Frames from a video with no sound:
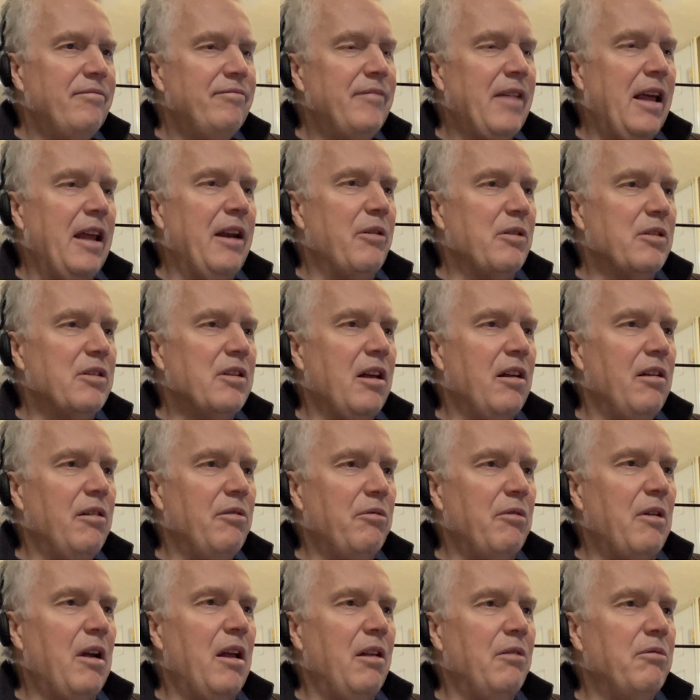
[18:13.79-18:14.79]
anyways,
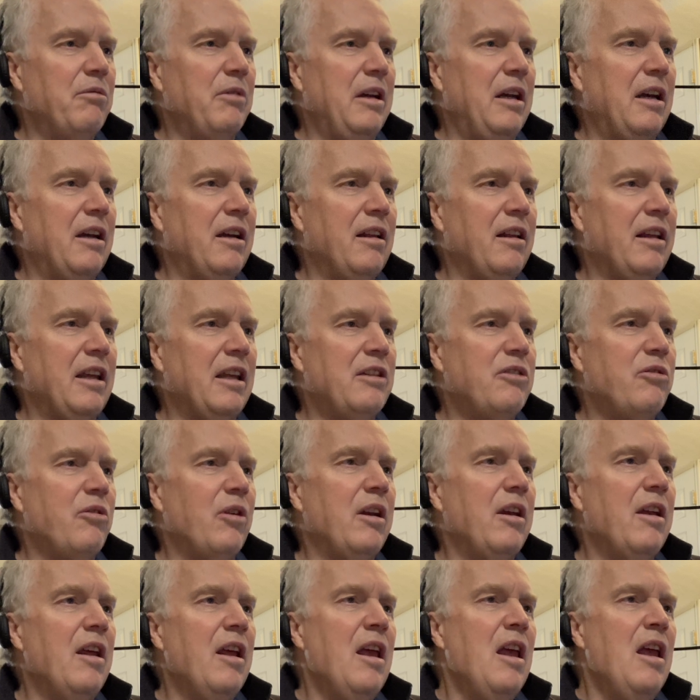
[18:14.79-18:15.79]
I'll read it, I'll get to
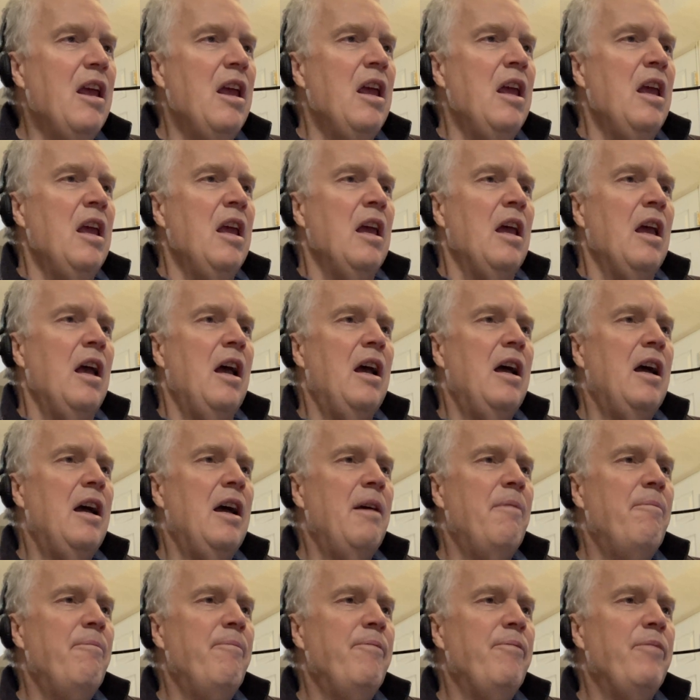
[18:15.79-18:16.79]
it.
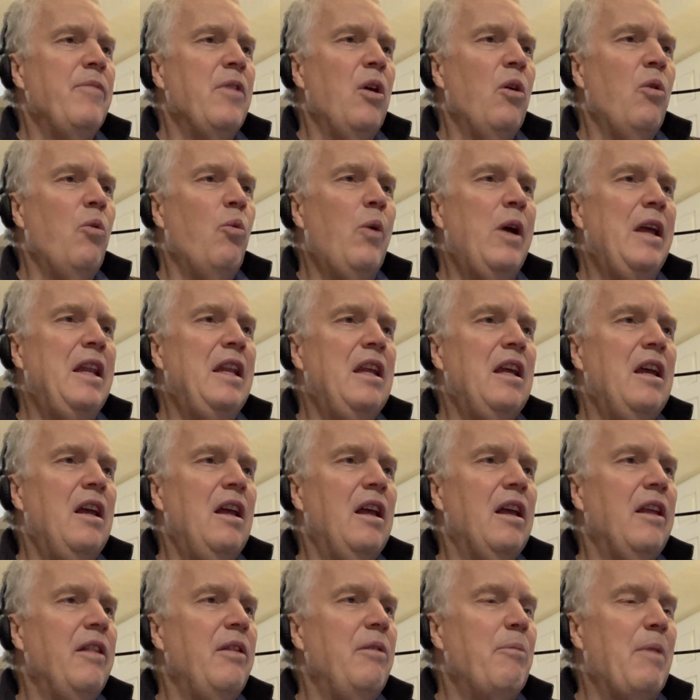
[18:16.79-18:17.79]

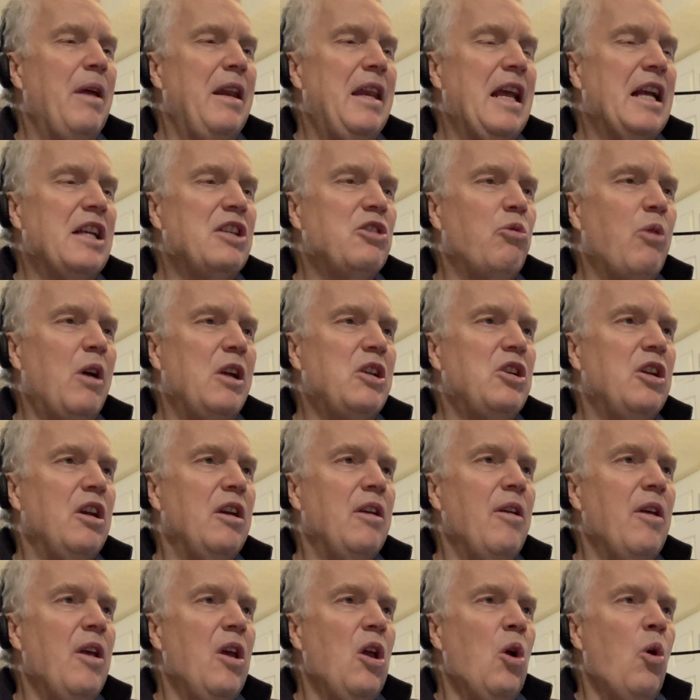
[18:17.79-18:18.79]
My next
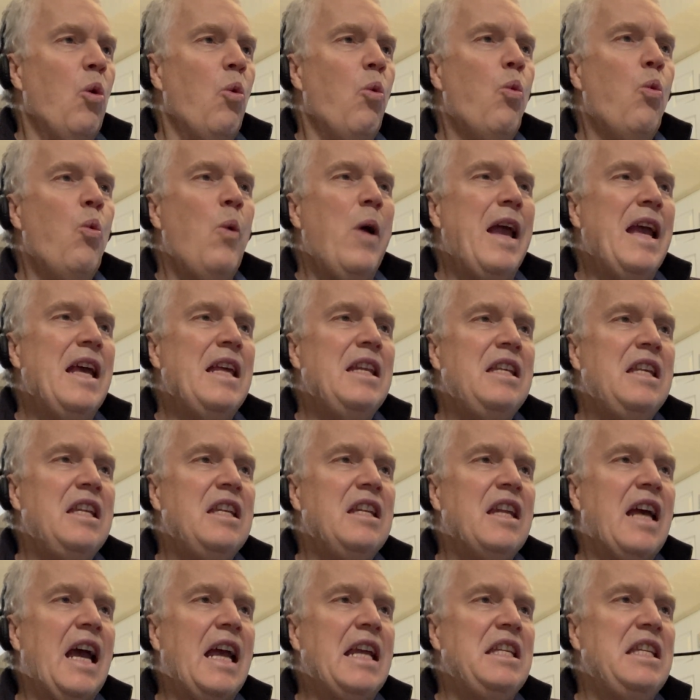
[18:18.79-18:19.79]
question, when in
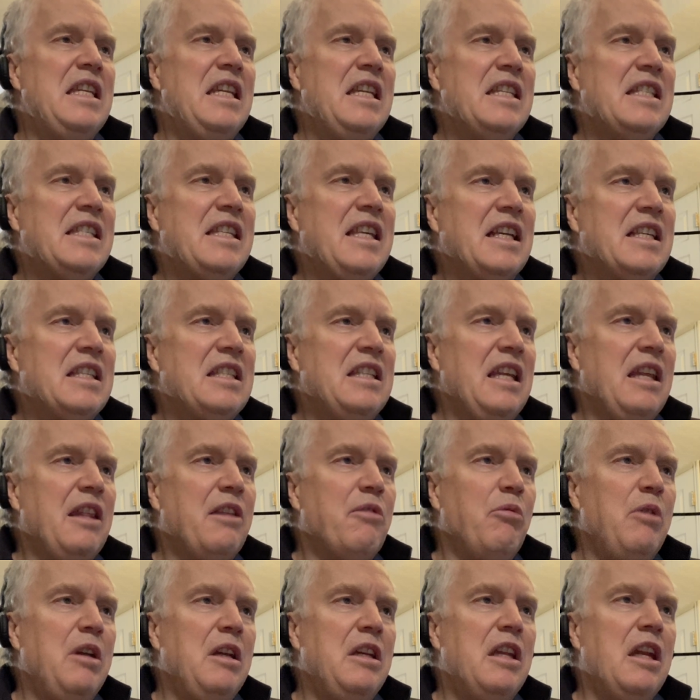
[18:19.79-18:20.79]

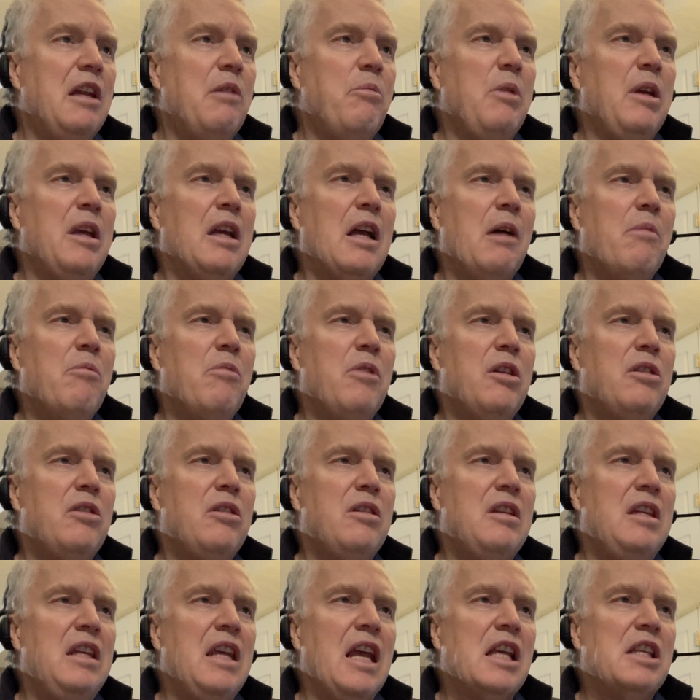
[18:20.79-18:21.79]
1963 did it become the
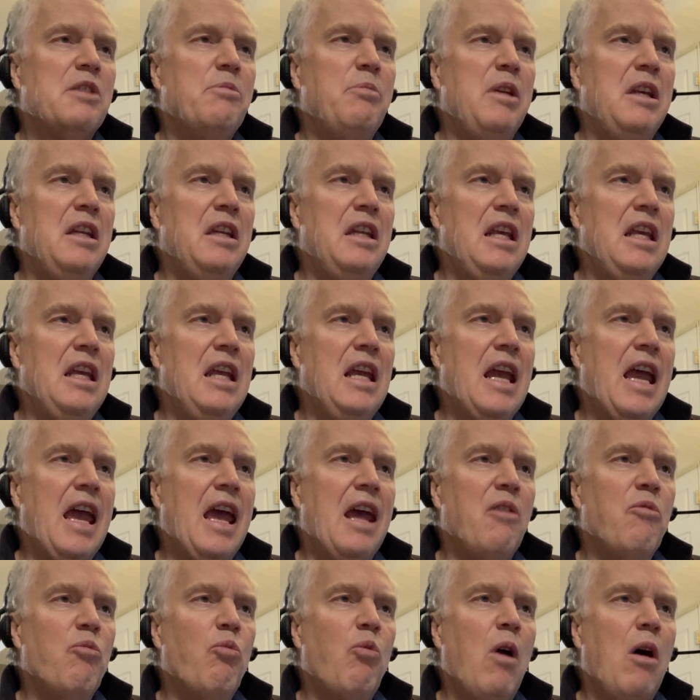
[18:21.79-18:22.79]
TSBD,
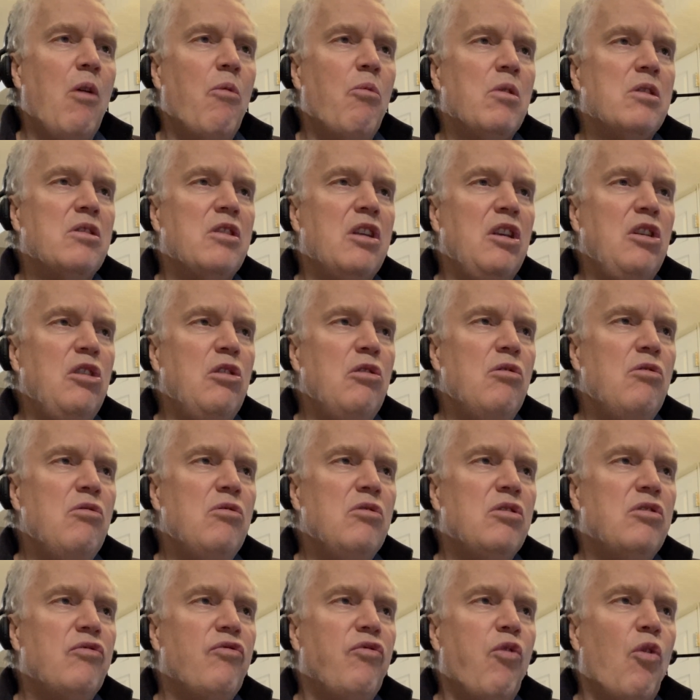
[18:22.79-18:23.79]
and what was it
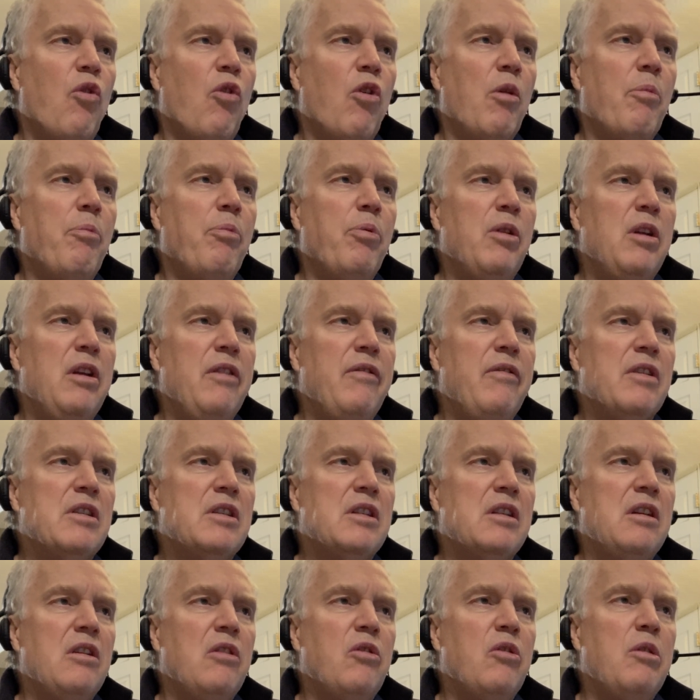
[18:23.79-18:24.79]
used for
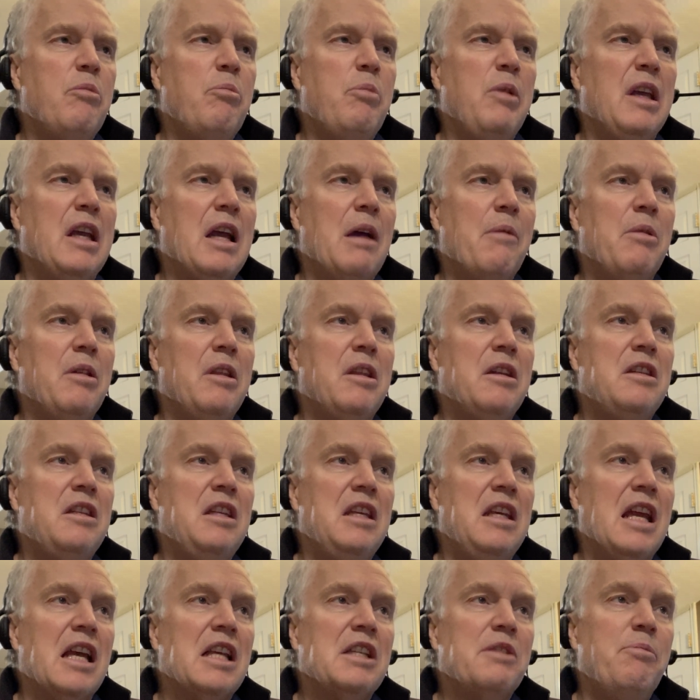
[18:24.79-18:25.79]
previous to it becoming the
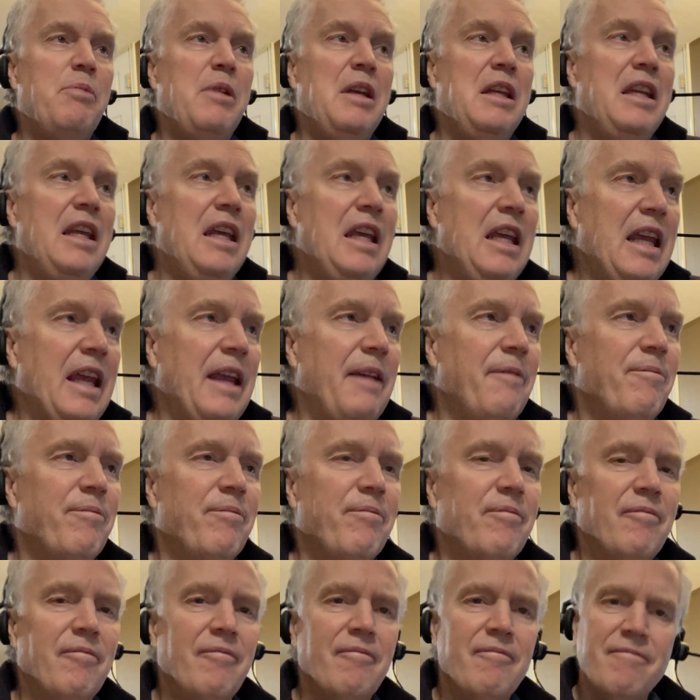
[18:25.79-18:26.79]
TSBD?
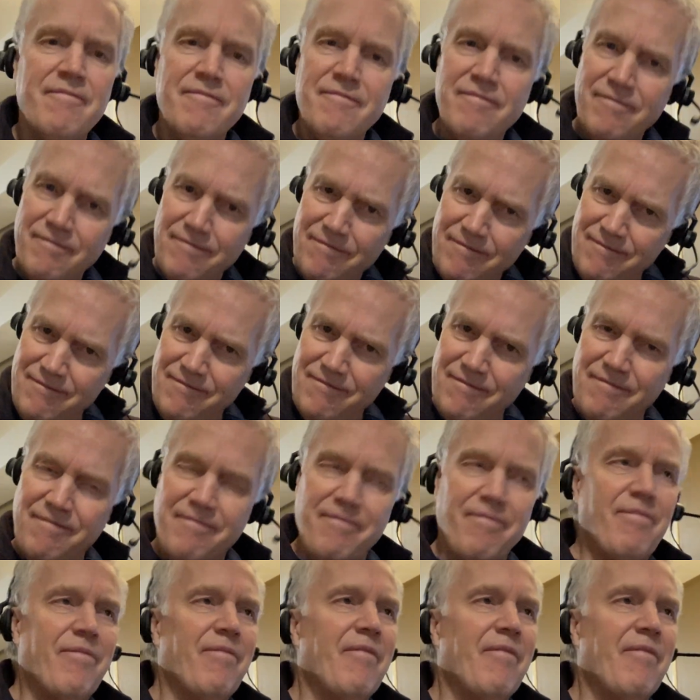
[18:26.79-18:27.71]
And